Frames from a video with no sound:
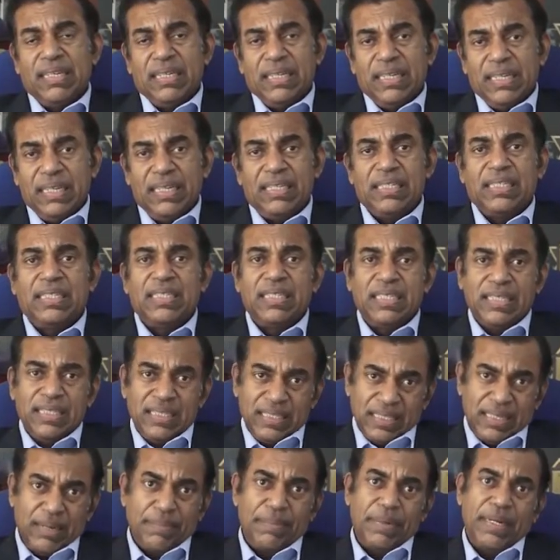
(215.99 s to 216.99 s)
innocent
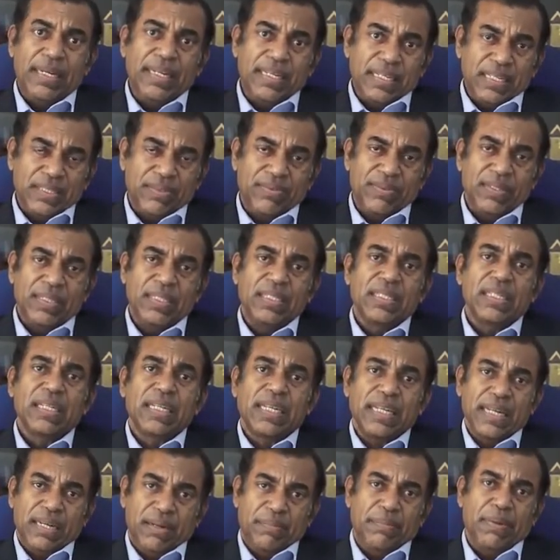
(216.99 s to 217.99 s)
Tamilians were
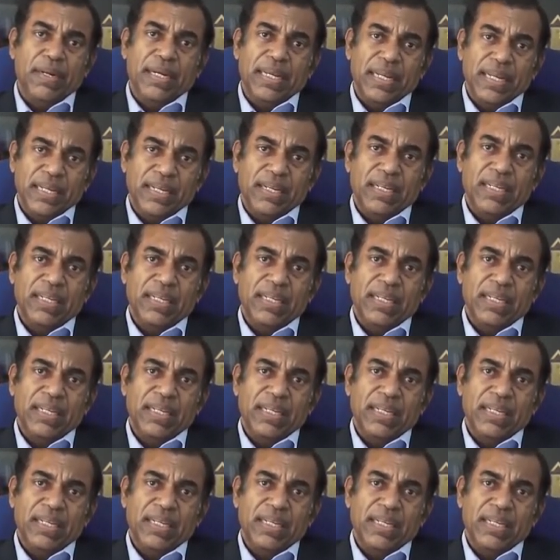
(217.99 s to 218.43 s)
killed by